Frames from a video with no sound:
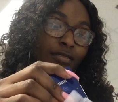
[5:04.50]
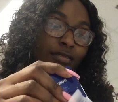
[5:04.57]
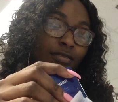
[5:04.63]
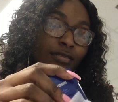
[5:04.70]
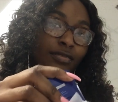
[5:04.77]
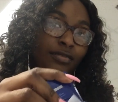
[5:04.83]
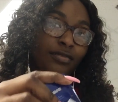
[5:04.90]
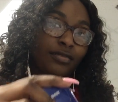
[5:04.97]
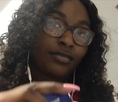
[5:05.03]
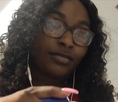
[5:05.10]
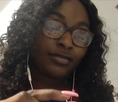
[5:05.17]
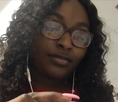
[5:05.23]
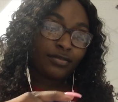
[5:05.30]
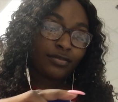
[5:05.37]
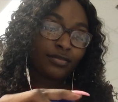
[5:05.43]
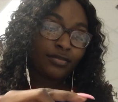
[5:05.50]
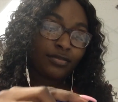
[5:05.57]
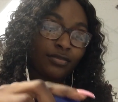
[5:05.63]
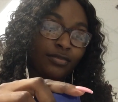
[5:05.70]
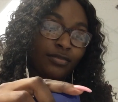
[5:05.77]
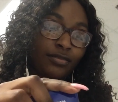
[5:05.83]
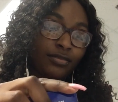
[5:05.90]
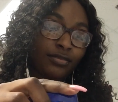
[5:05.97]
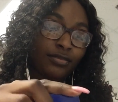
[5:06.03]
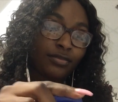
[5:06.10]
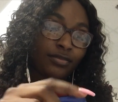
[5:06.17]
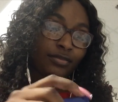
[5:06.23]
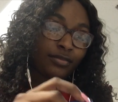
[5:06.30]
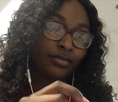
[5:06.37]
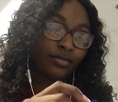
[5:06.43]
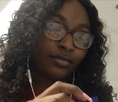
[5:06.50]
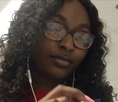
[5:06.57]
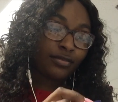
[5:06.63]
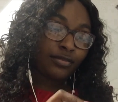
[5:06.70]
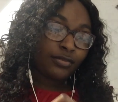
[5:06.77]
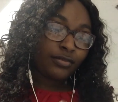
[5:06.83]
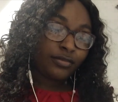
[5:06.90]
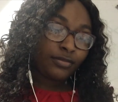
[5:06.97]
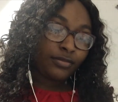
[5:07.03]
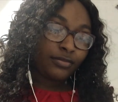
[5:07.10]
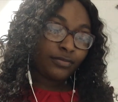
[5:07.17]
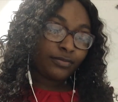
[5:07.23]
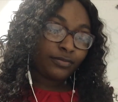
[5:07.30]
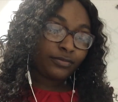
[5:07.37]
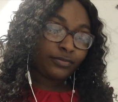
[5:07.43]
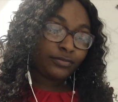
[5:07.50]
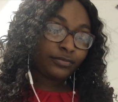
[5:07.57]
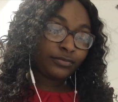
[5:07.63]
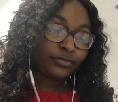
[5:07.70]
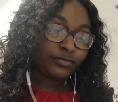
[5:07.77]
(no one is talking)